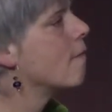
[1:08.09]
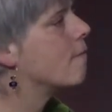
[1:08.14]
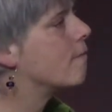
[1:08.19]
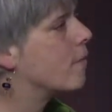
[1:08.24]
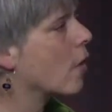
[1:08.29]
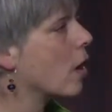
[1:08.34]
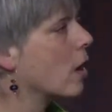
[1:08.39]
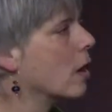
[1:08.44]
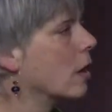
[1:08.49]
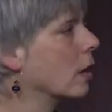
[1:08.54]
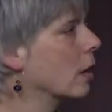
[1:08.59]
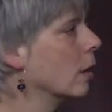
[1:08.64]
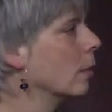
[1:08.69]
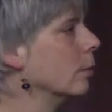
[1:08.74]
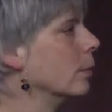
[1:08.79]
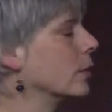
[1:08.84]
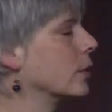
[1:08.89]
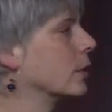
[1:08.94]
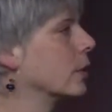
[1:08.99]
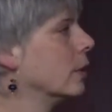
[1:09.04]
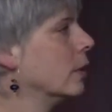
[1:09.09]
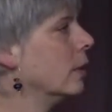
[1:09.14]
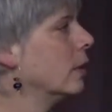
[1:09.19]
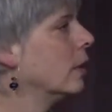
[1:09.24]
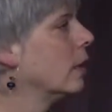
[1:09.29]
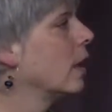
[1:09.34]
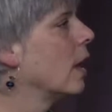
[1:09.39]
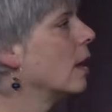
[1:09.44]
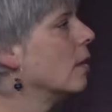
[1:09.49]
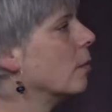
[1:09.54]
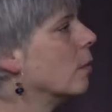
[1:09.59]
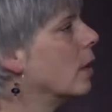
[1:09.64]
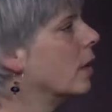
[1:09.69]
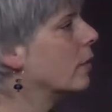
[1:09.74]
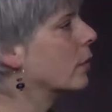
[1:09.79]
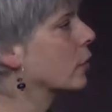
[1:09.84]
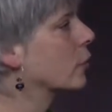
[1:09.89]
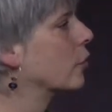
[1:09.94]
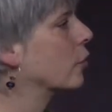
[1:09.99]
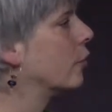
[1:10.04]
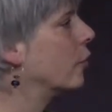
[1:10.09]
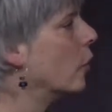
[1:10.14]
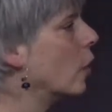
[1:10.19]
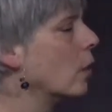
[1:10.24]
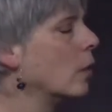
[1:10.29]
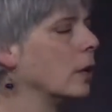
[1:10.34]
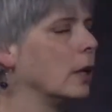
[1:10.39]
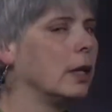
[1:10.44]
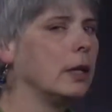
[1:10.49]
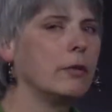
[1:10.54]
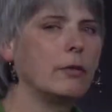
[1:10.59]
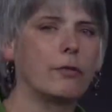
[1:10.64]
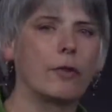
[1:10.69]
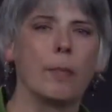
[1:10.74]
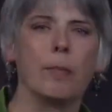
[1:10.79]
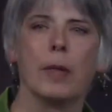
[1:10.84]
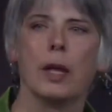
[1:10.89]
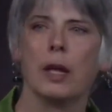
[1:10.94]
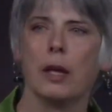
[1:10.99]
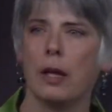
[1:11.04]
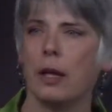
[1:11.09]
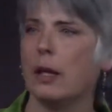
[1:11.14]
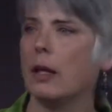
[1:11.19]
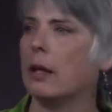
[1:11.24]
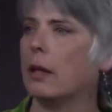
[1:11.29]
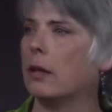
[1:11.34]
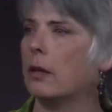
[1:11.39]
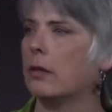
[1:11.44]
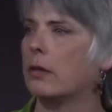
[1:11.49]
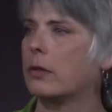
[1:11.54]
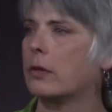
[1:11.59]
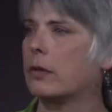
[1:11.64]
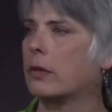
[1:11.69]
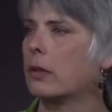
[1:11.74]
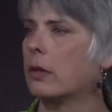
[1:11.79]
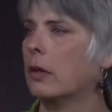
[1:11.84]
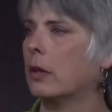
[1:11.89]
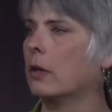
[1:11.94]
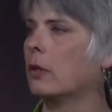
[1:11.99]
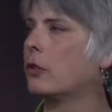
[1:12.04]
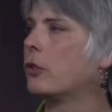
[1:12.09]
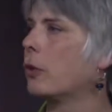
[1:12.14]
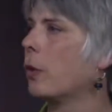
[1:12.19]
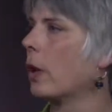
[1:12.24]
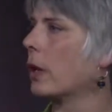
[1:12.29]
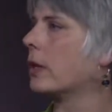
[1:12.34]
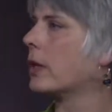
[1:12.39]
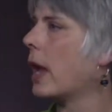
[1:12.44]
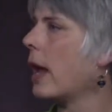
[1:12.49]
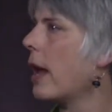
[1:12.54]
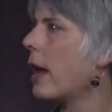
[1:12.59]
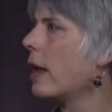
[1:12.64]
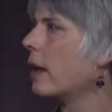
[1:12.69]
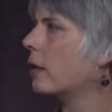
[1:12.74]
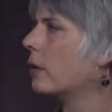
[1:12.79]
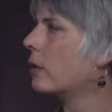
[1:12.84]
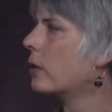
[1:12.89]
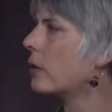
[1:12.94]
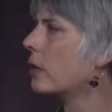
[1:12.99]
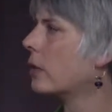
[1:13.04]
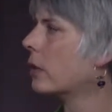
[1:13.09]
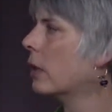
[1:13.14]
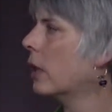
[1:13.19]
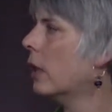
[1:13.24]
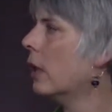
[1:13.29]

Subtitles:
farms, and rivers flowing from the hills to our towns,